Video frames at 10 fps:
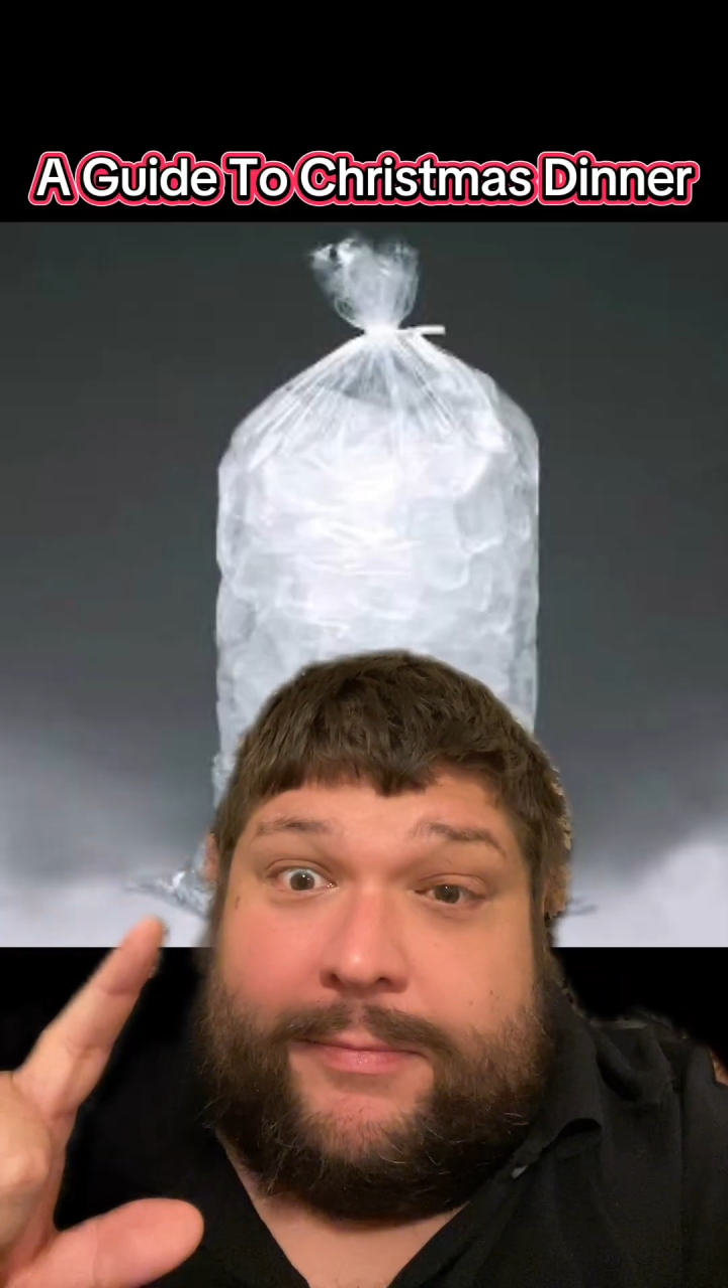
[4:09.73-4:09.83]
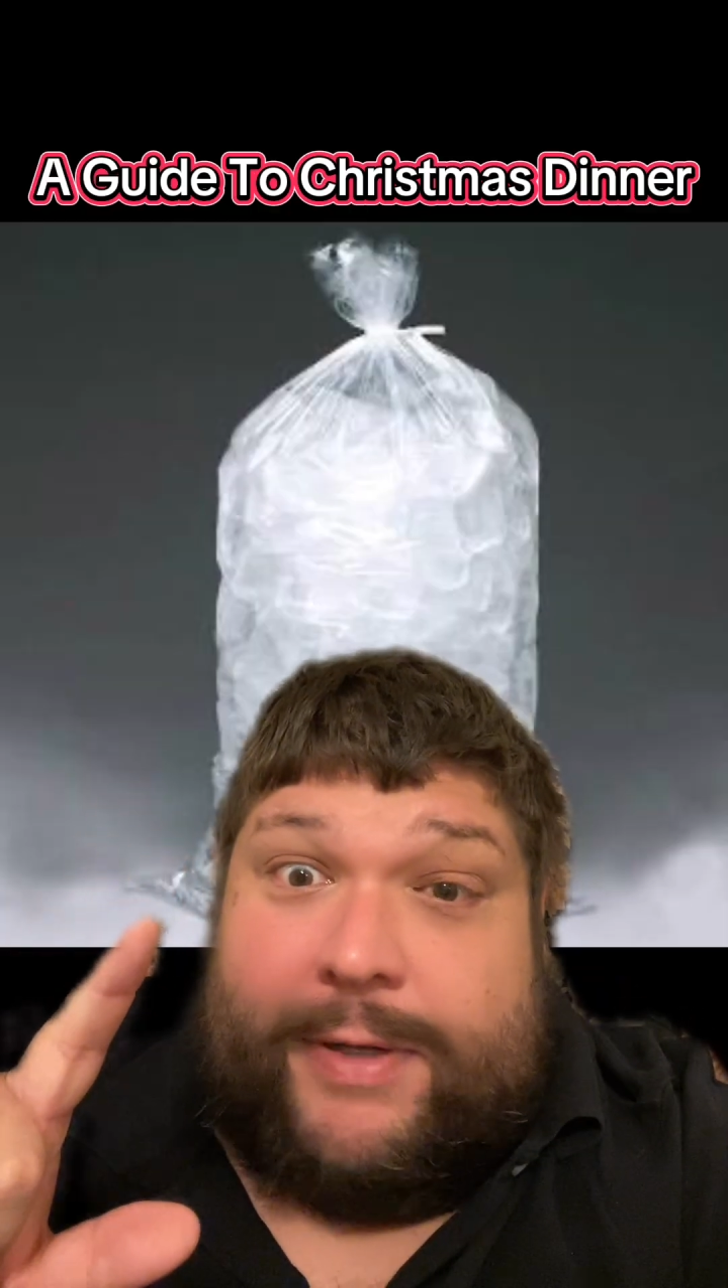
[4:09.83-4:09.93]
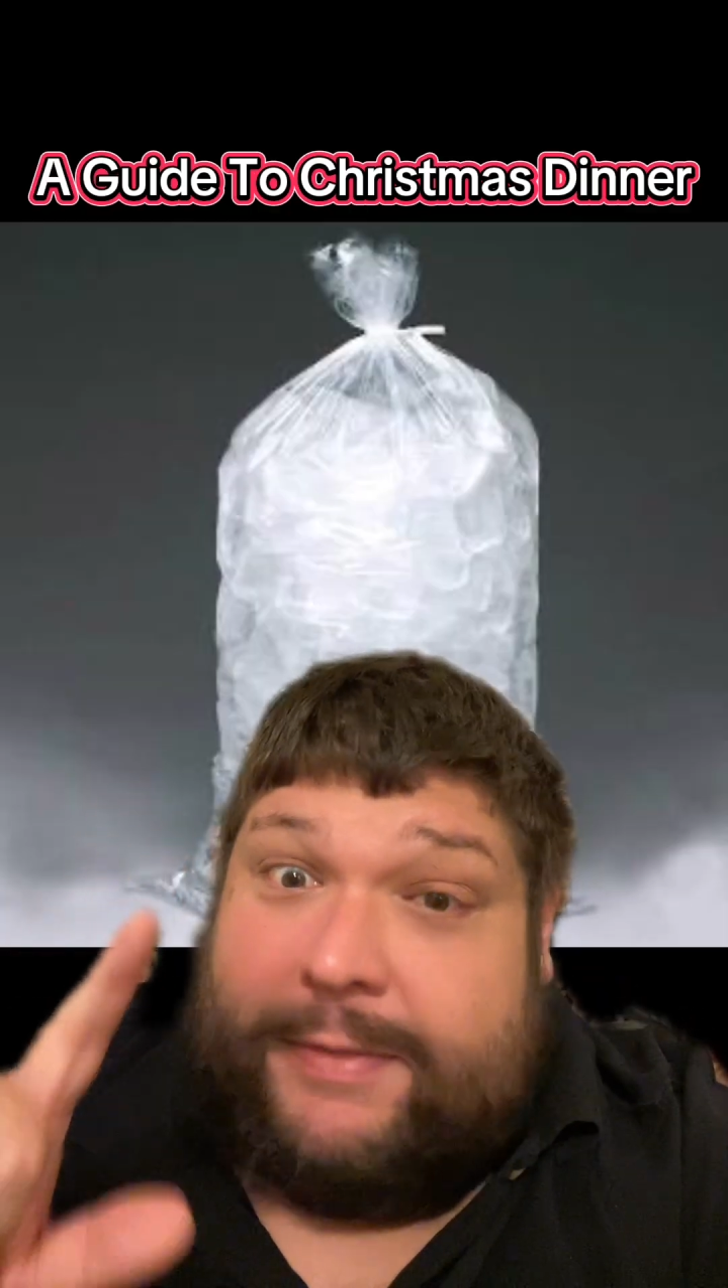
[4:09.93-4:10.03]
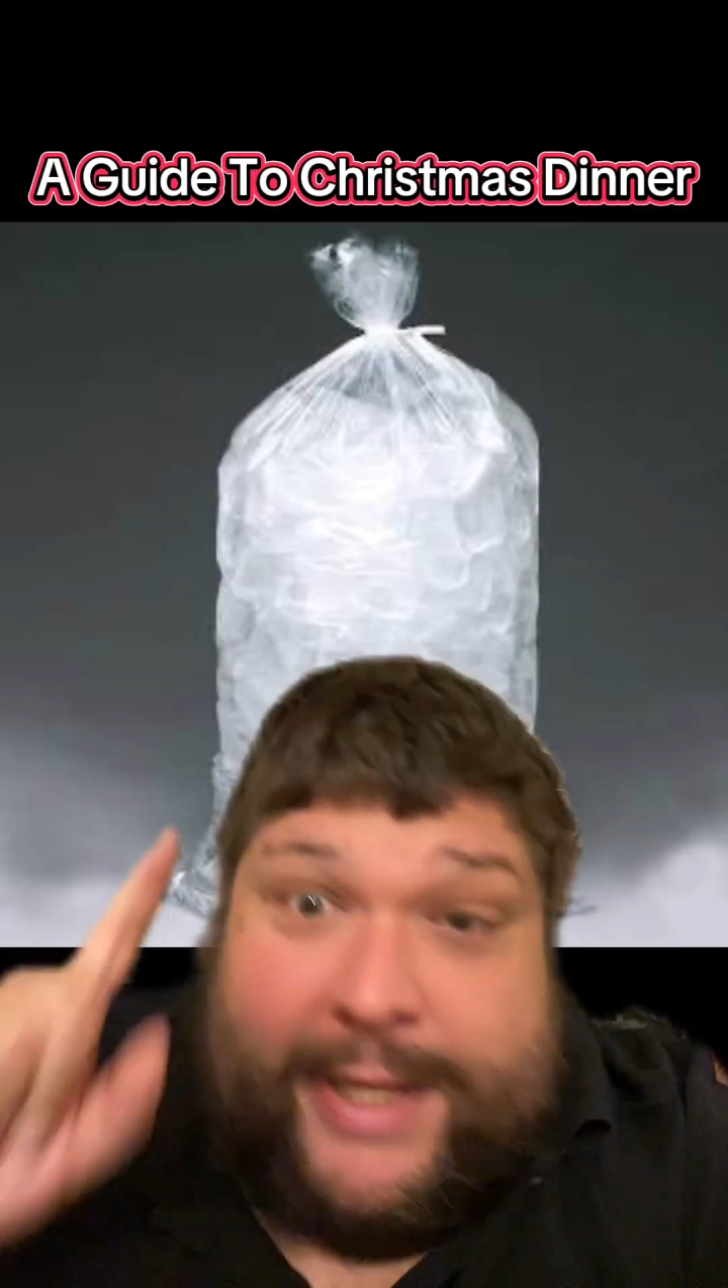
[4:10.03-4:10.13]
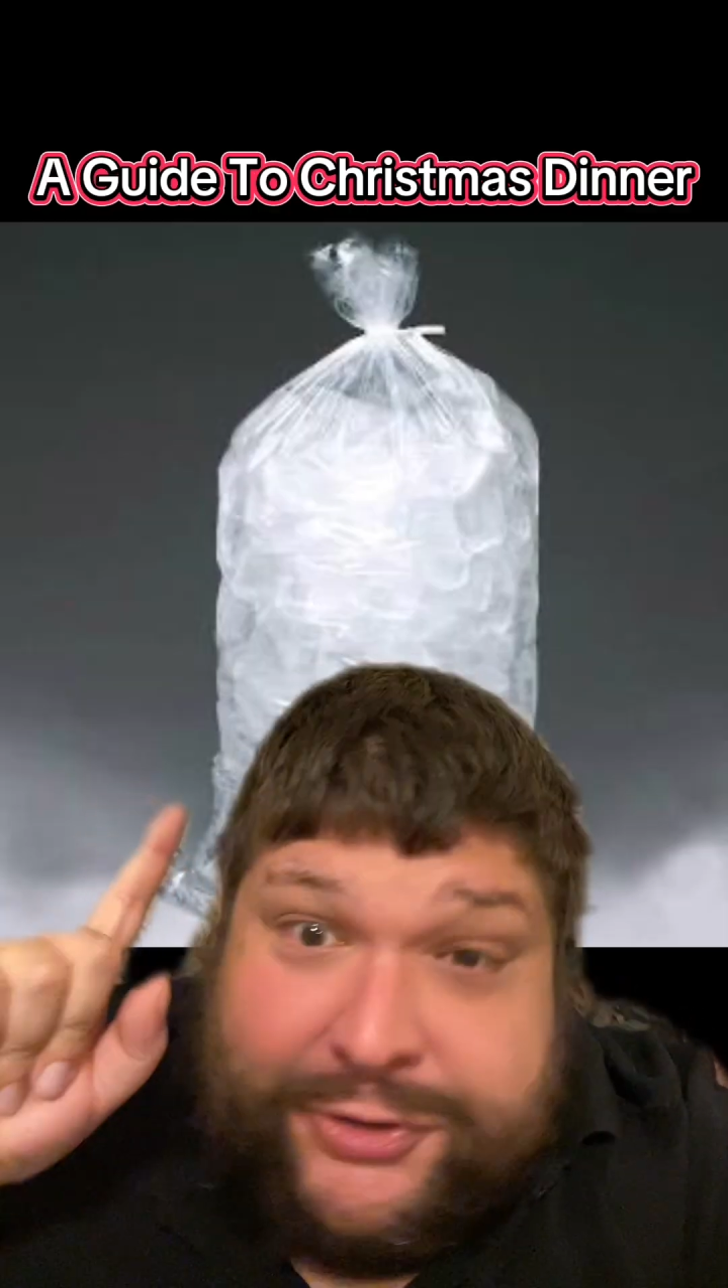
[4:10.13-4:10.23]

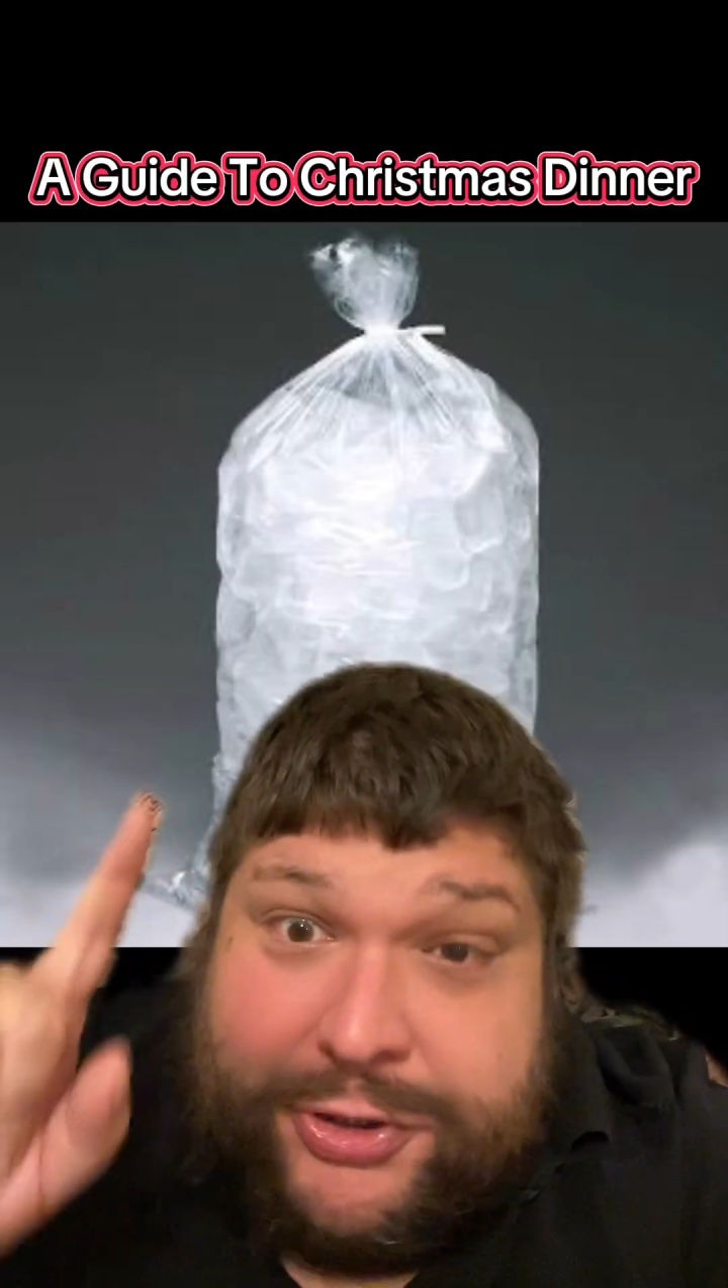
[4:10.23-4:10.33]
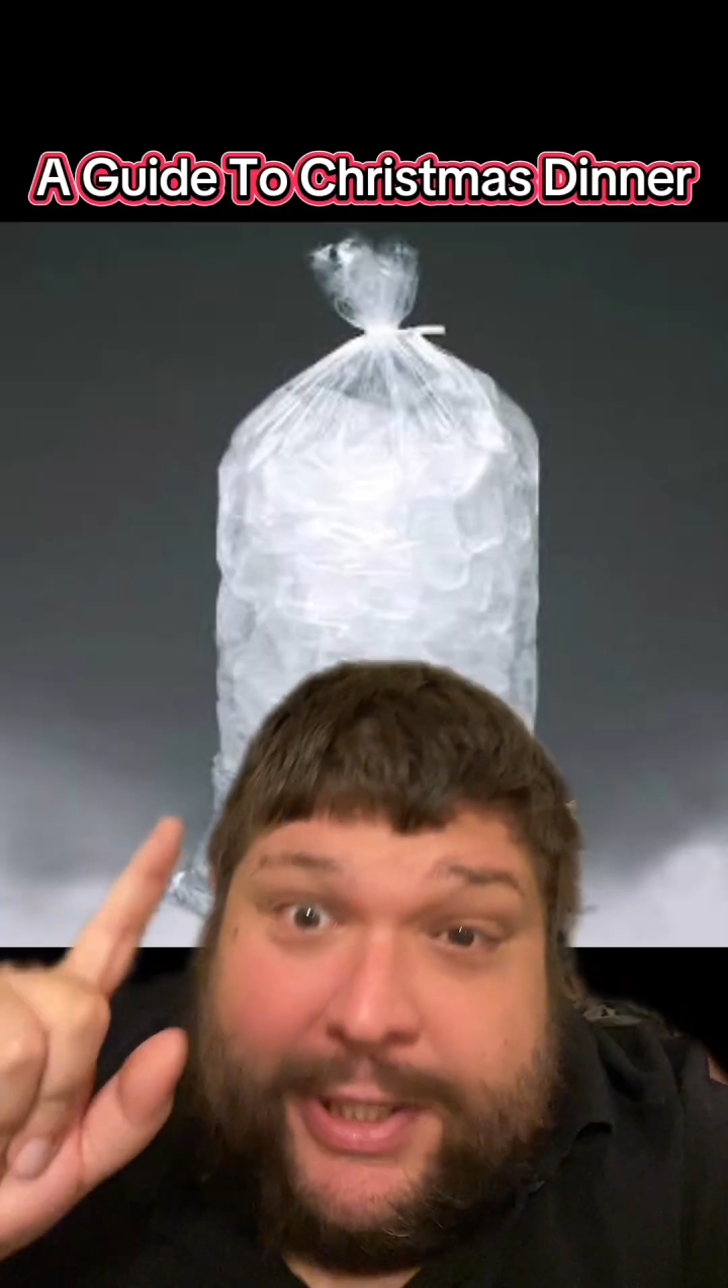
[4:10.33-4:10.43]
unless you